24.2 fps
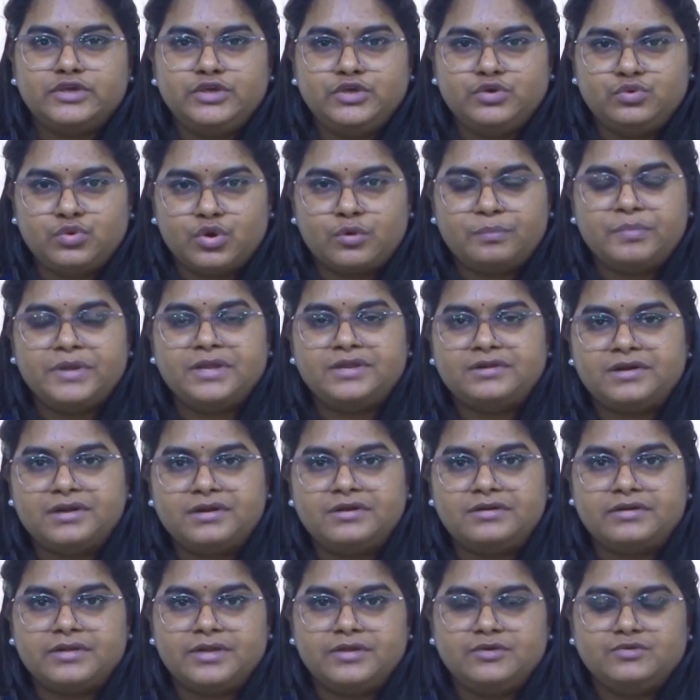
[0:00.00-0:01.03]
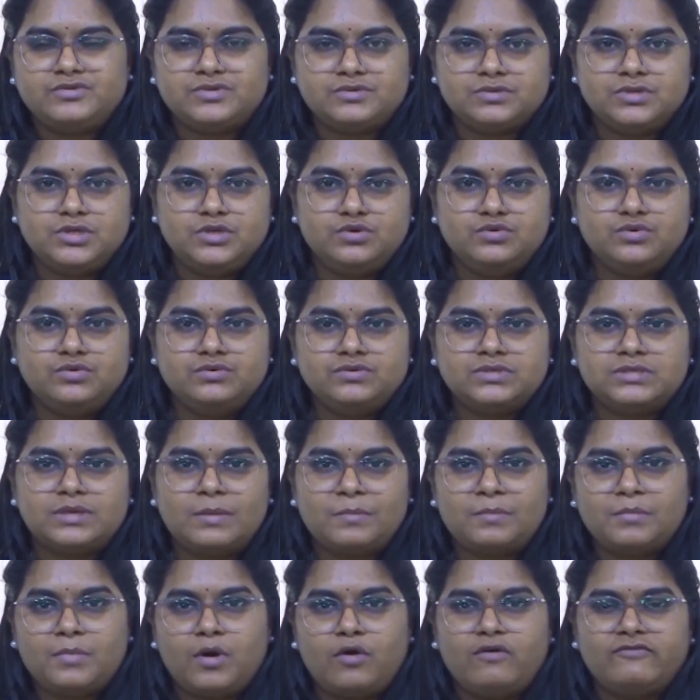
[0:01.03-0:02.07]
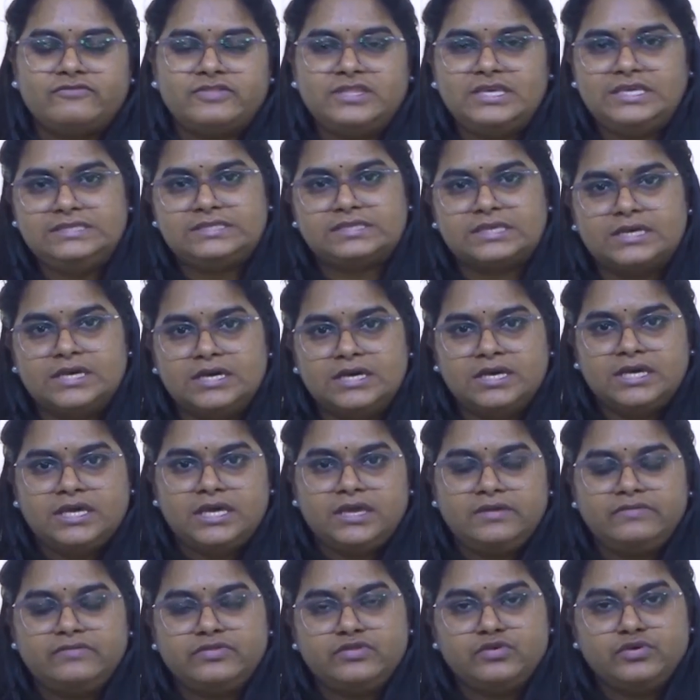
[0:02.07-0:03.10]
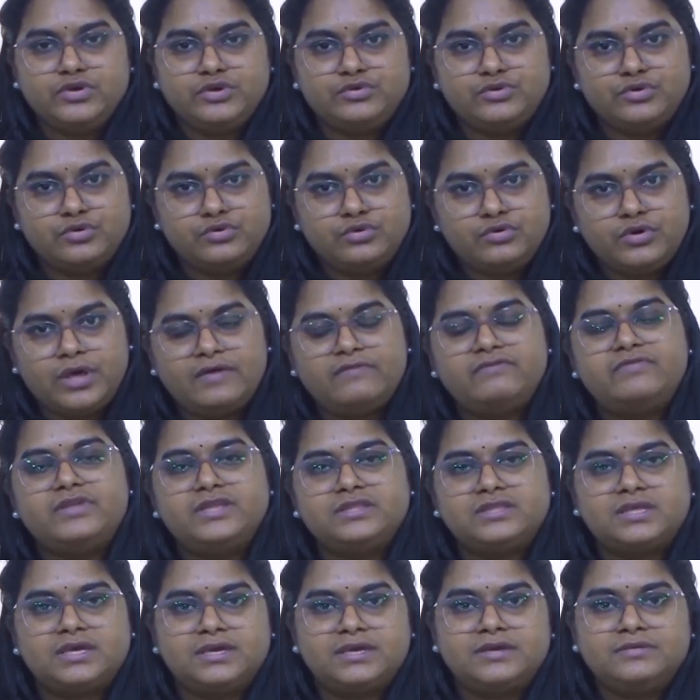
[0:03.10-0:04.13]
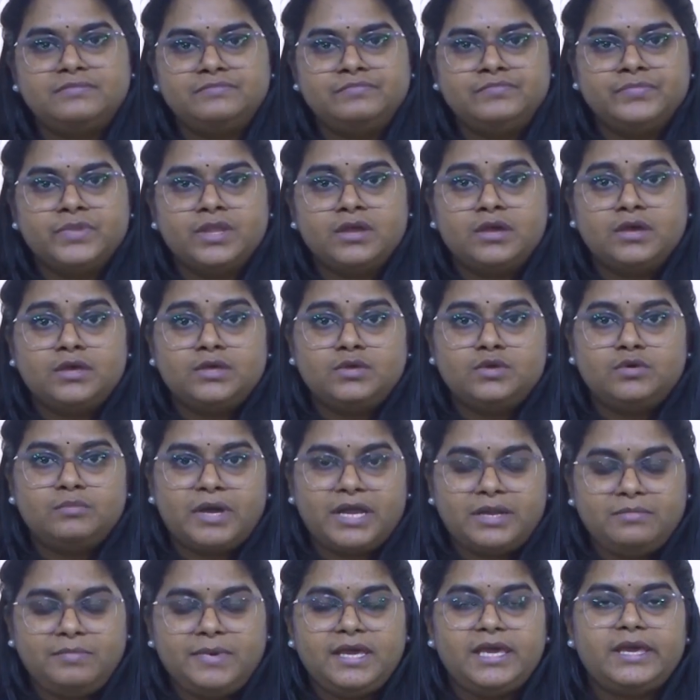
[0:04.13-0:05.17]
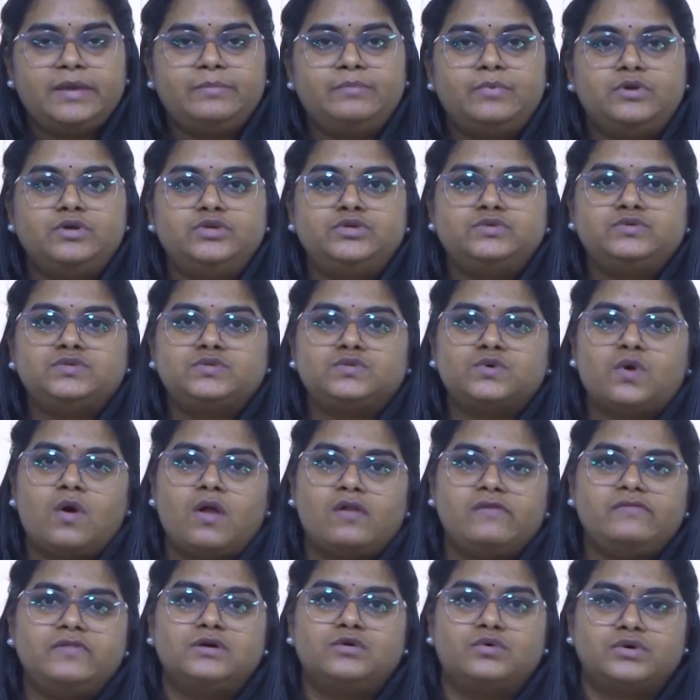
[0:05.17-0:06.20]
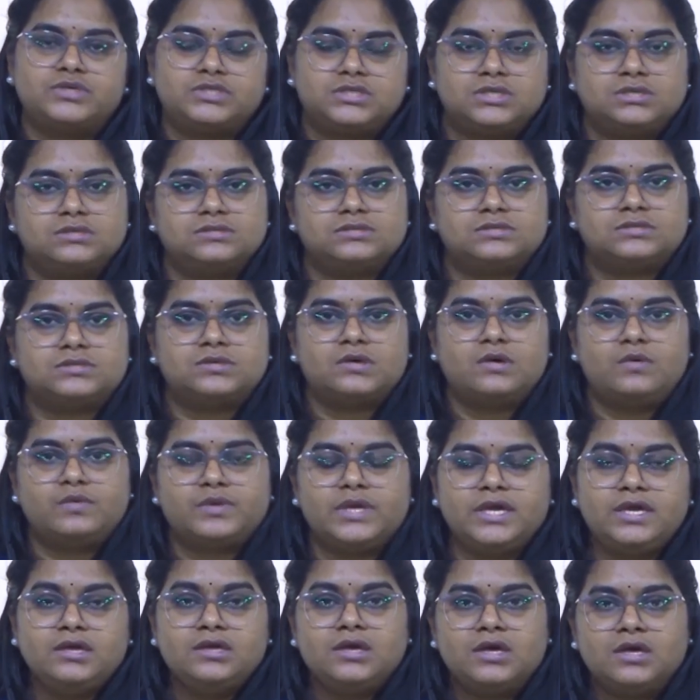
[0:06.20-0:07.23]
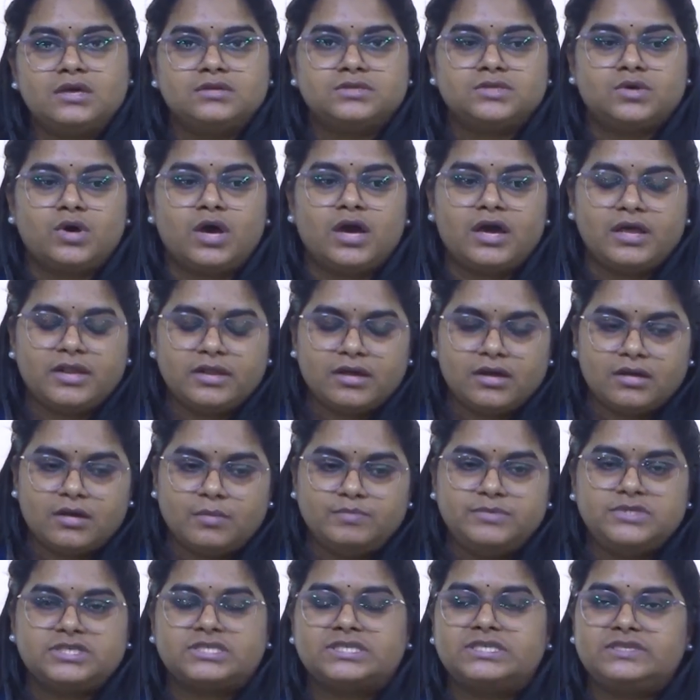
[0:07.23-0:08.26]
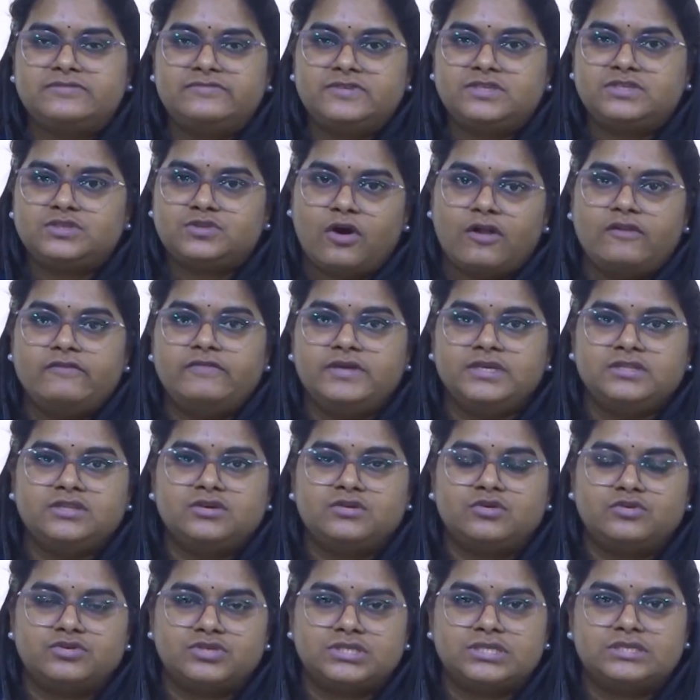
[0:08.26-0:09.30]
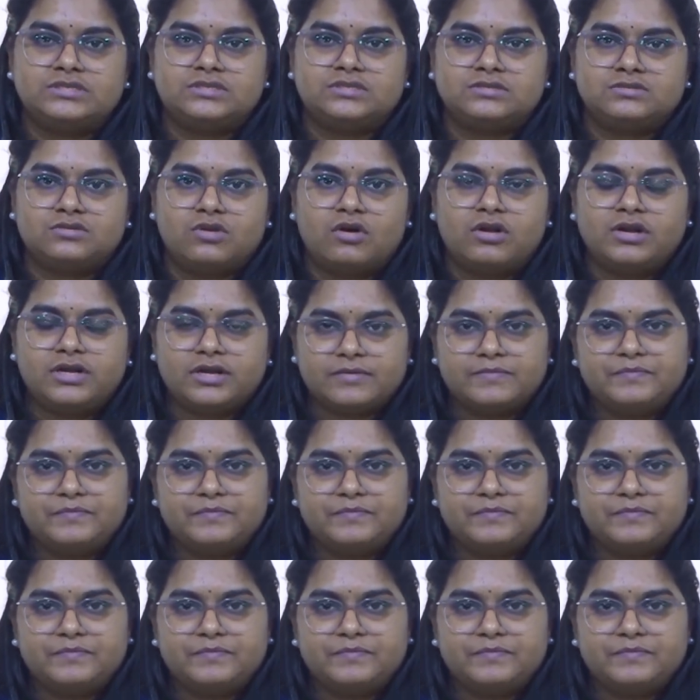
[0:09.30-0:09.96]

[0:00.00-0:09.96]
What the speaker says: European countries. You know some of these. Even though you don't know everything, you might be able to solve the question. Okay, so our objective is solving the questions, not